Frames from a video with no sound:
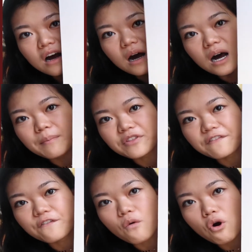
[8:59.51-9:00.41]
the
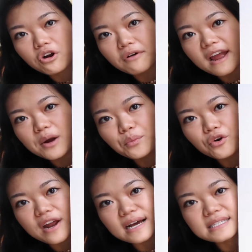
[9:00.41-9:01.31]
foreground
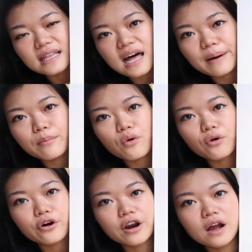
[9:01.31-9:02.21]
where it has a lot
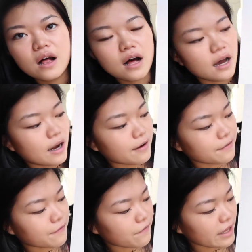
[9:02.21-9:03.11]
more
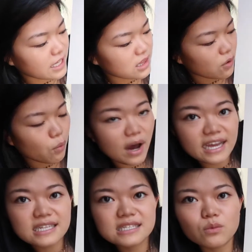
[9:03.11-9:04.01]
of like the
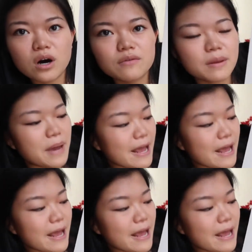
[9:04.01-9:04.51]
whites. While the